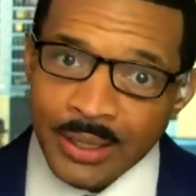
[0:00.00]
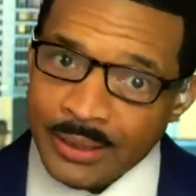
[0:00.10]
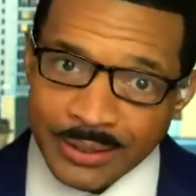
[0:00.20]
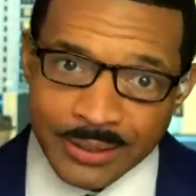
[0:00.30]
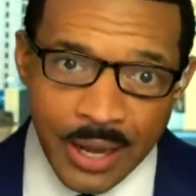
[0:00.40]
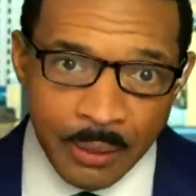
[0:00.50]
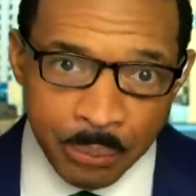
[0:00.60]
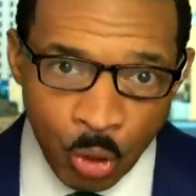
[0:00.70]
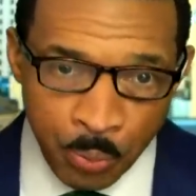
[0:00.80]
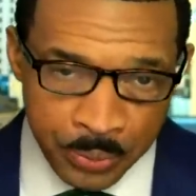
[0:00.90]
that's not
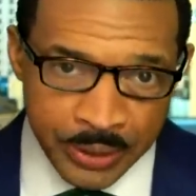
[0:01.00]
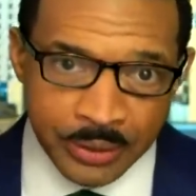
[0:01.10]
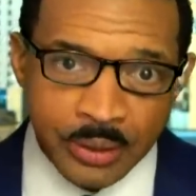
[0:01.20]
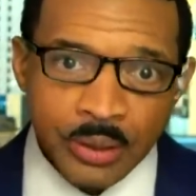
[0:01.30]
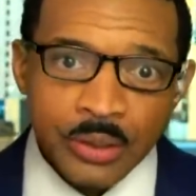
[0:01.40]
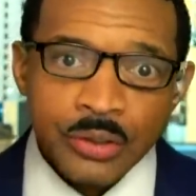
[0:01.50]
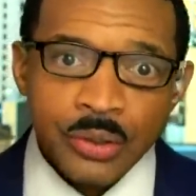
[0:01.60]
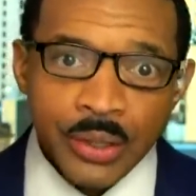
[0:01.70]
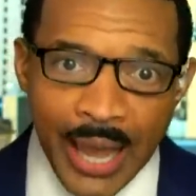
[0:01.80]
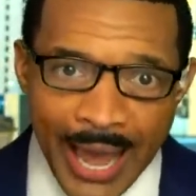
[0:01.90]
appropriate to
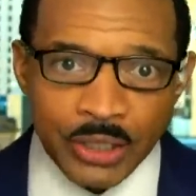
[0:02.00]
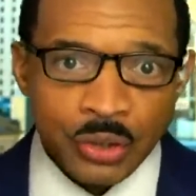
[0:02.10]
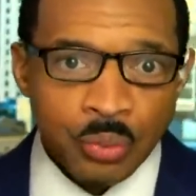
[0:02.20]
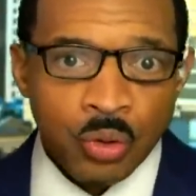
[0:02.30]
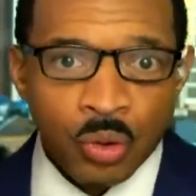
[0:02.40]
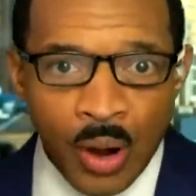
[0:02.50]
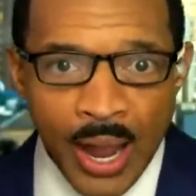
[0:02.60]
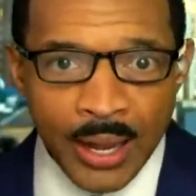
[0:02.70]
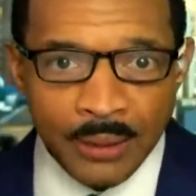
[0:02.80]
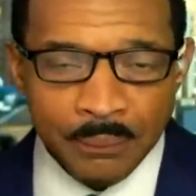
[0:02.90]
the actual
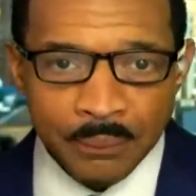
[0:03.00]
crime.